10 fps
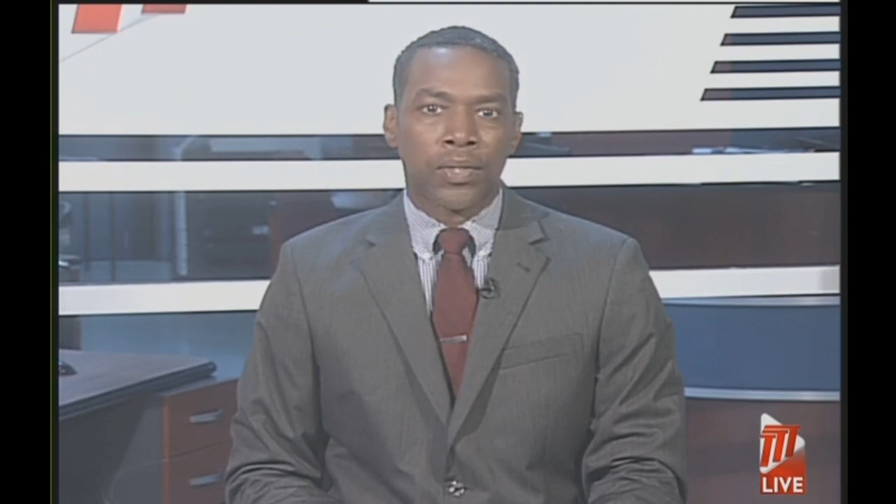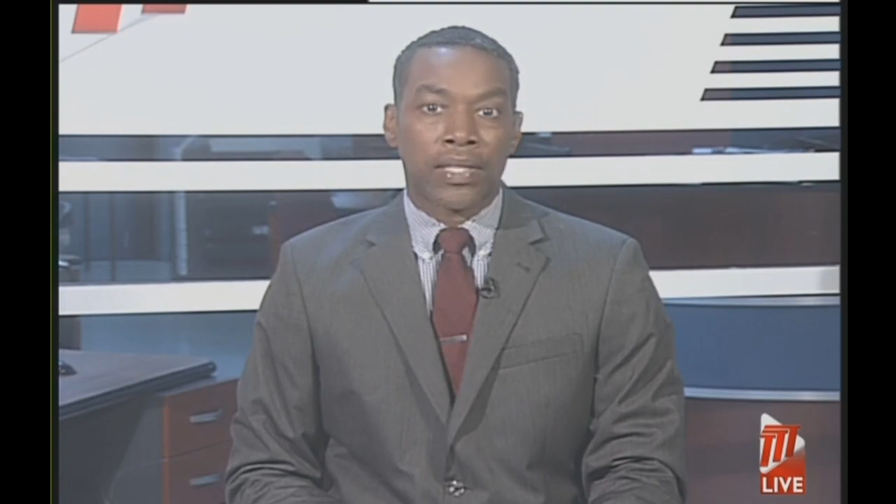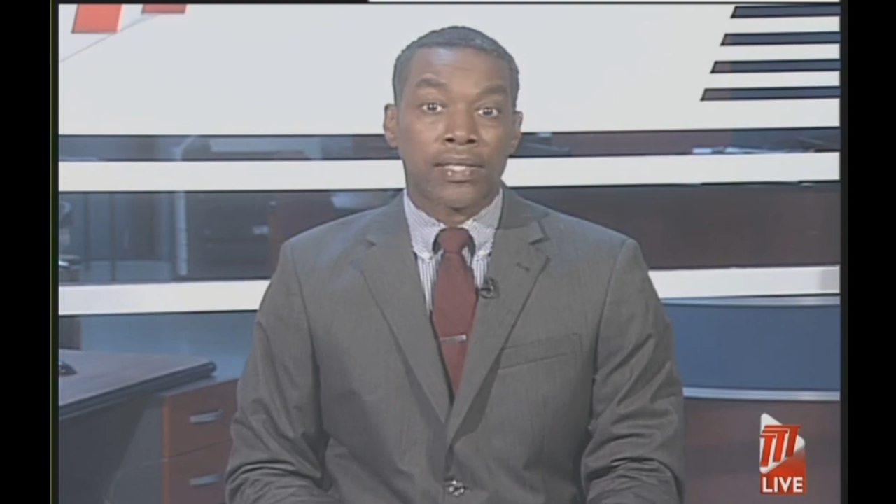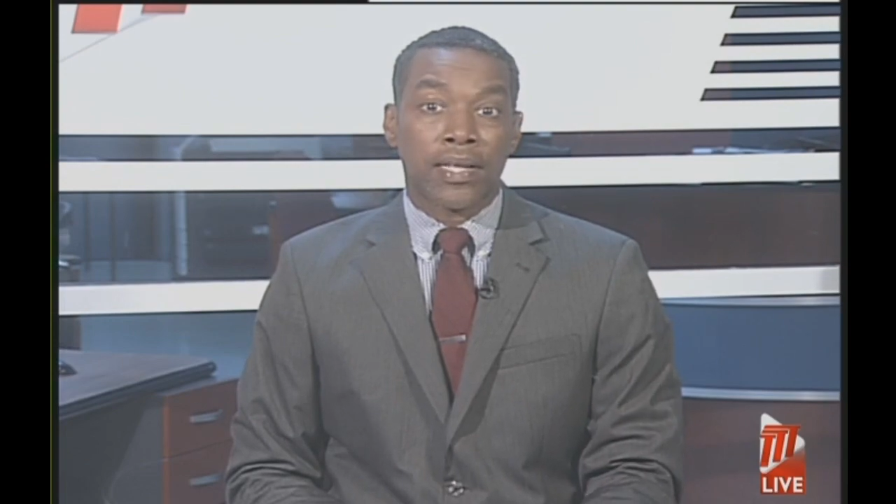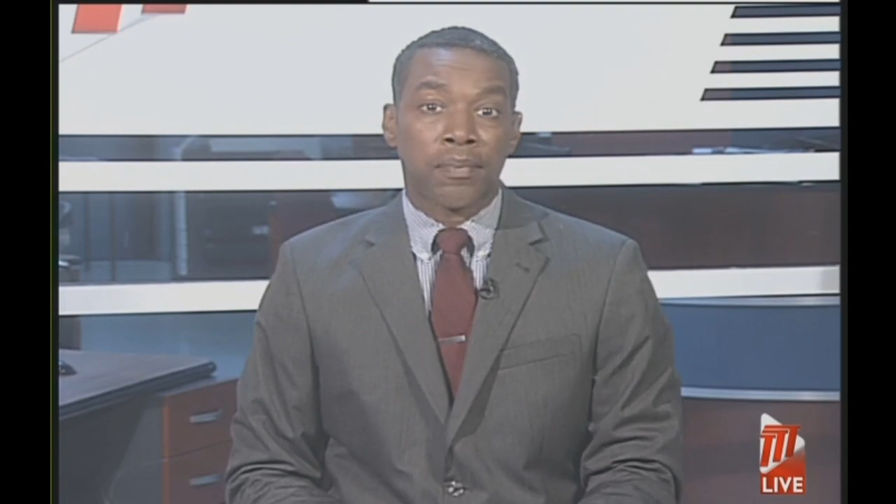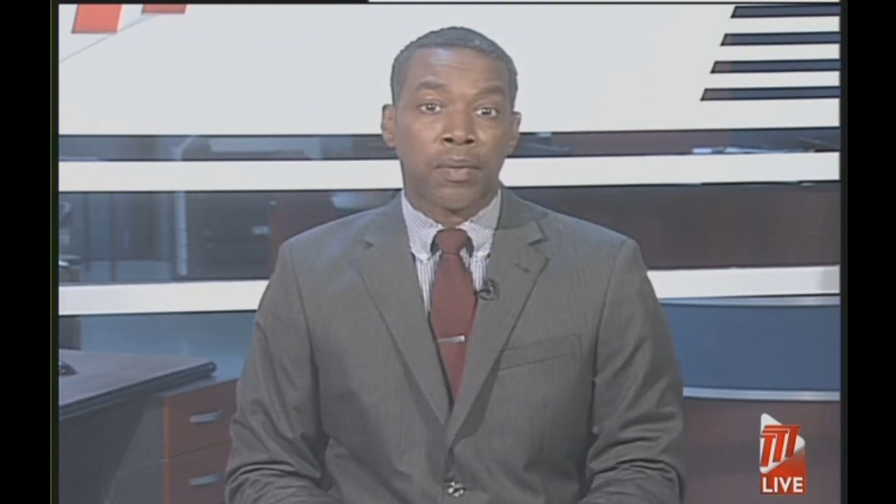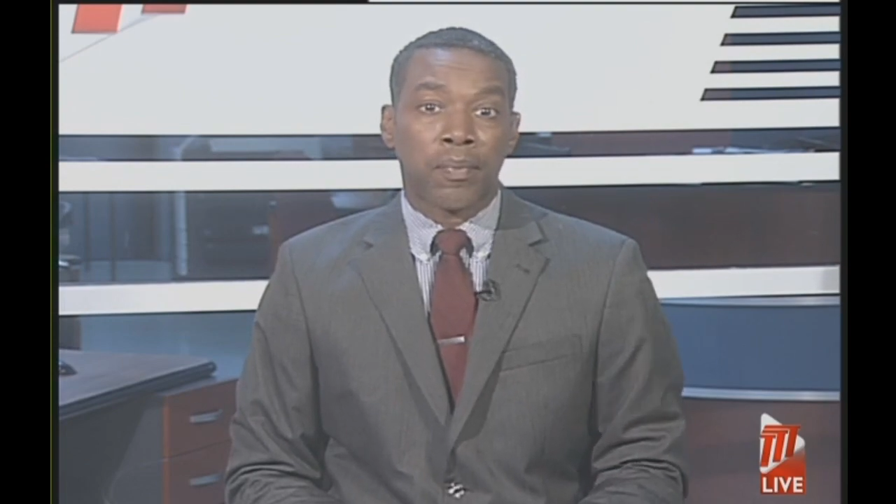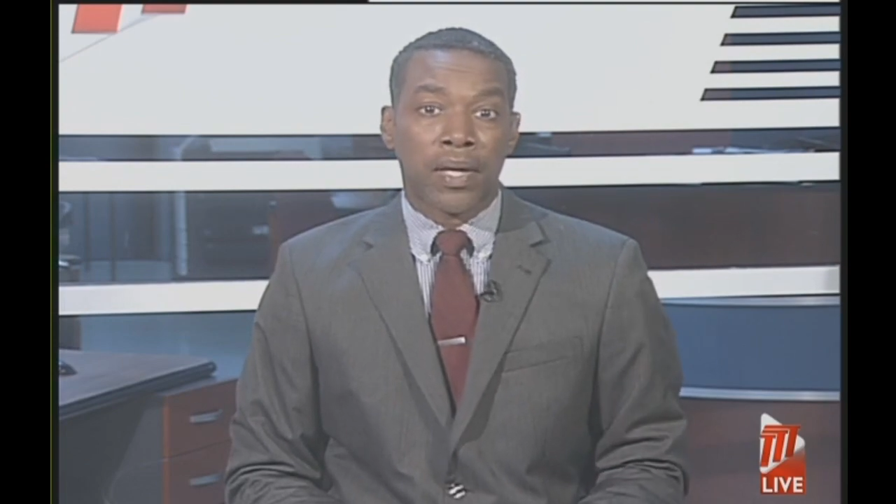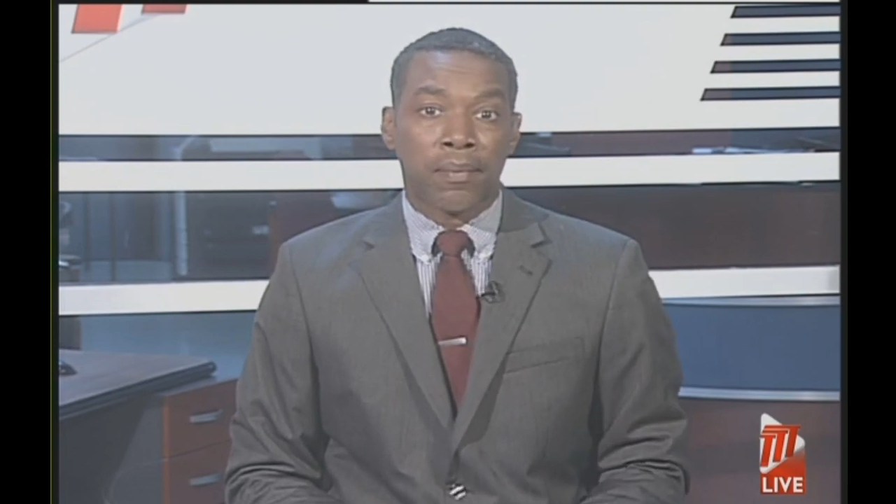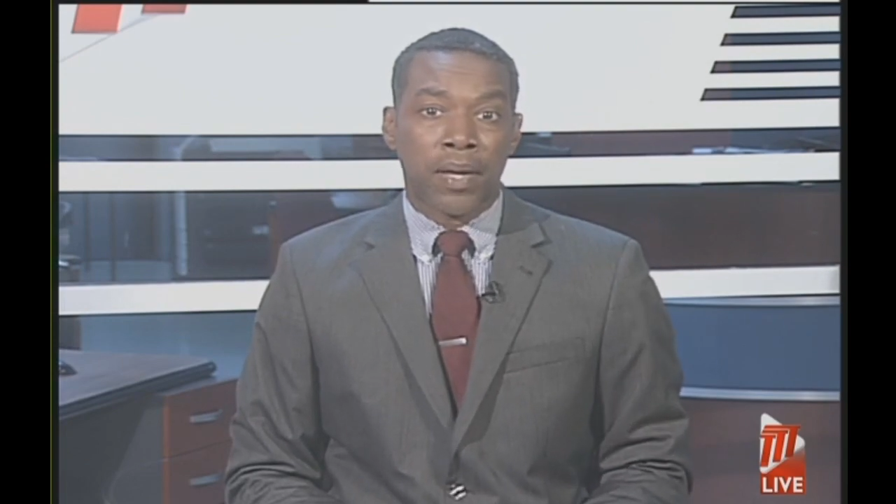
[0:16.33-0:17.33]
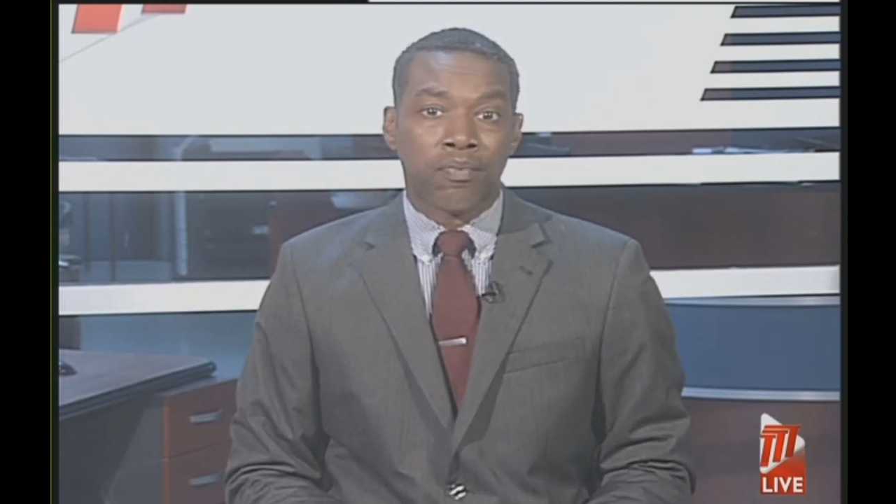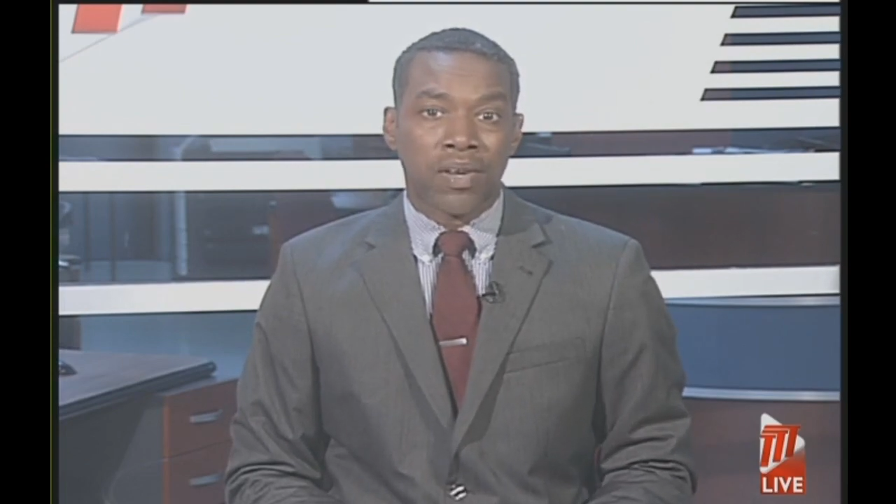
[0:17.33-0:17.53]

to the statement made by